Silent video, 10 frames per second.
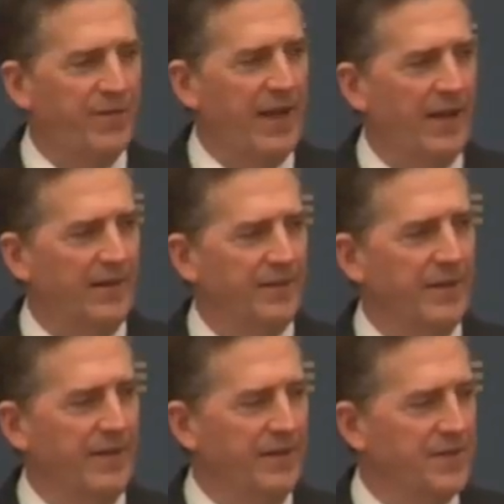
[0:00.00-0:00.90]

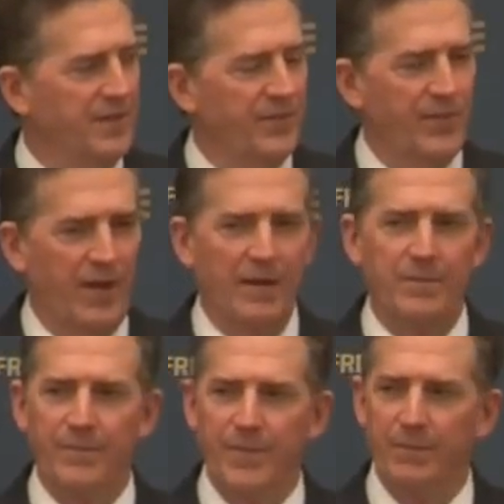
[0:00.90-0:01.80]
found is if
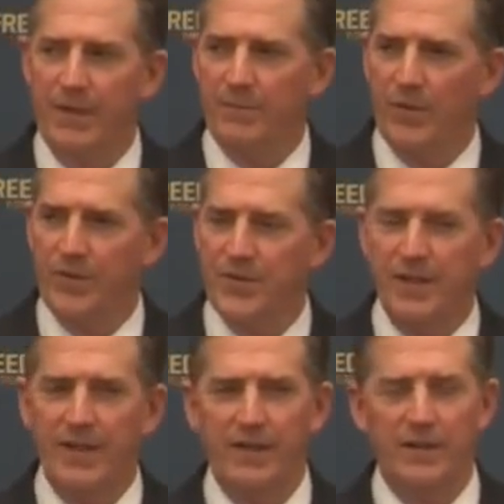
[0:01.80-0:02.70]

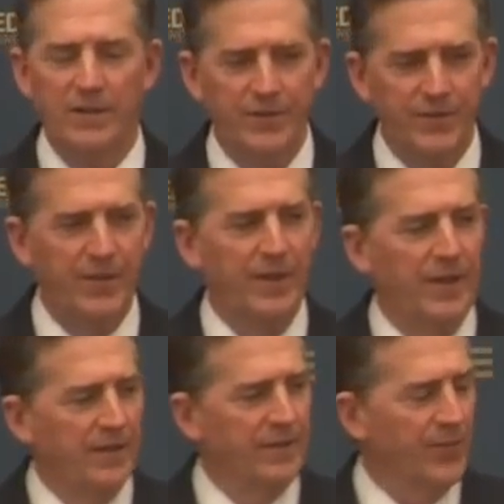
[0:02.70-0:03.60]
members
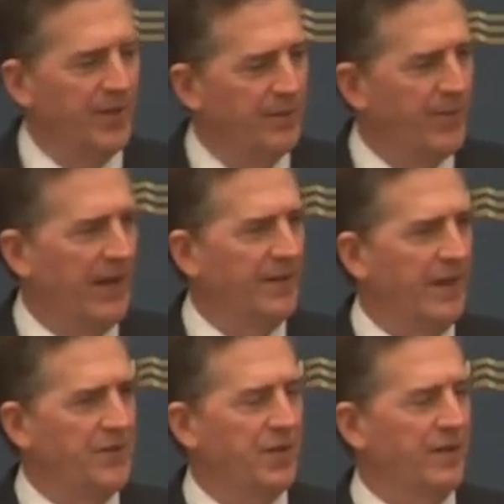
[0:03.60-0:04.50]
include the Freedom
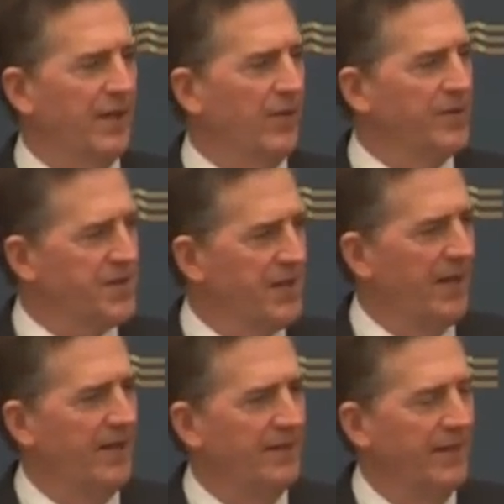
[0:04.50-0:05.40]
Foundation in their
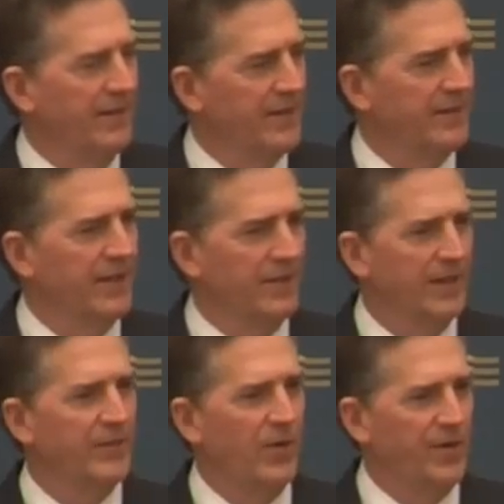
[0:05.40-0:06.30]
estate, they'll
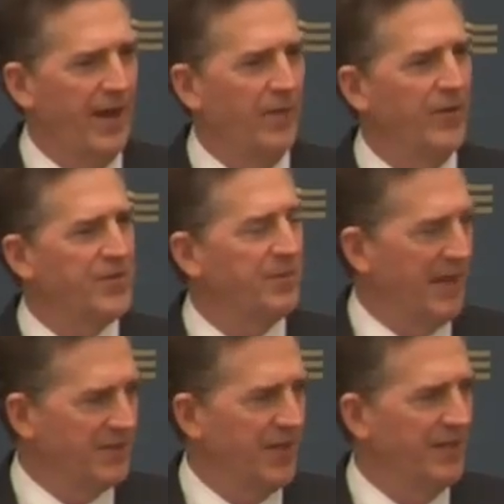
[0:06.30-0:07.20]
live on average
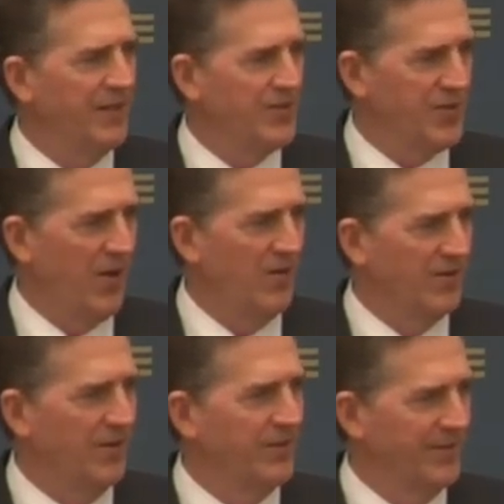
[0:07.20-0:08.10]
about 10 years
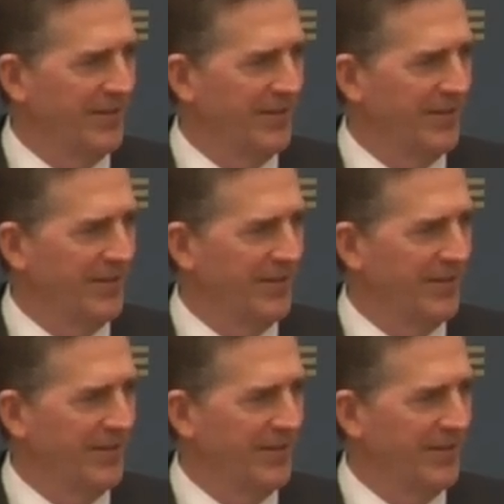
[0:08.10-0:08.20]
longer.